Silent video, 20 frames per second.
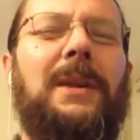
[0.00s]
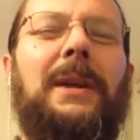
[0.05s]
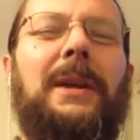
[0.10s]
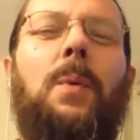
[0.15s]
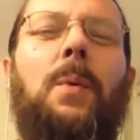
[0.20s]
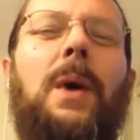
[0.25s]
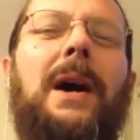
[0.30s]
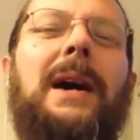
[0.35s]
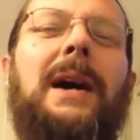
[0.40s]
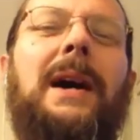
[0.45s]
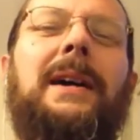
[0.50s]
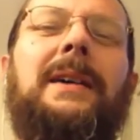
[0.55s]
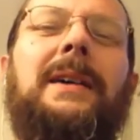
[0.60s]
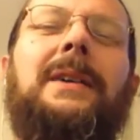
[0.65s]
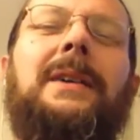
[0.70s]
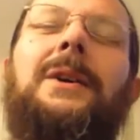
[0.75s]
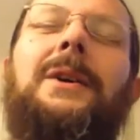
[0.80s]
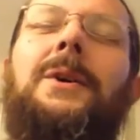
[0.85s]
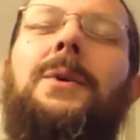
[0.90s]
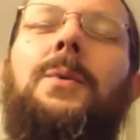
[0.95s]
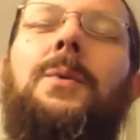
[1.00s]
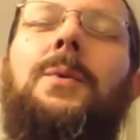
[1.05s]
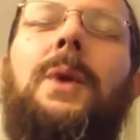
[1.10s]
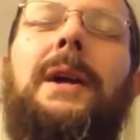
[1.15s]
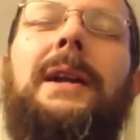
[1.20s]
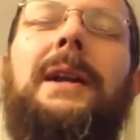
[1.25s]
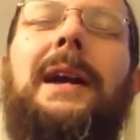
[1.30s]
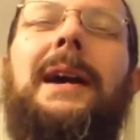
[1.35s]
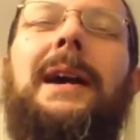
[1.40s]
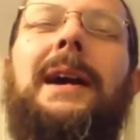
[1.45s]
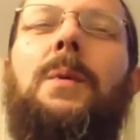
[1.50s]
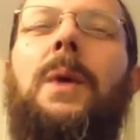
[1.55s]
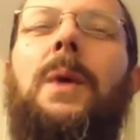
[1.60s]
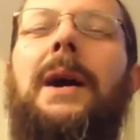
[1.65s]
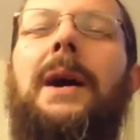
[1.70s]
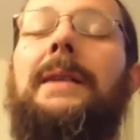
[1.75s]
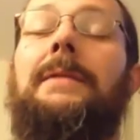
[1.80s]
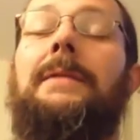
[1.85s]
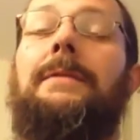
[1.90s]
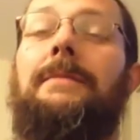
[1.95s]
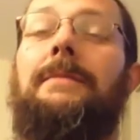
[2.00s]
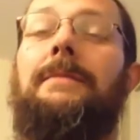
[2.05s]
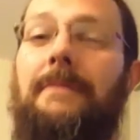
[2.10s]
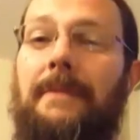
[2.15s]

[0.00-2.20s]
Like why, why now? Why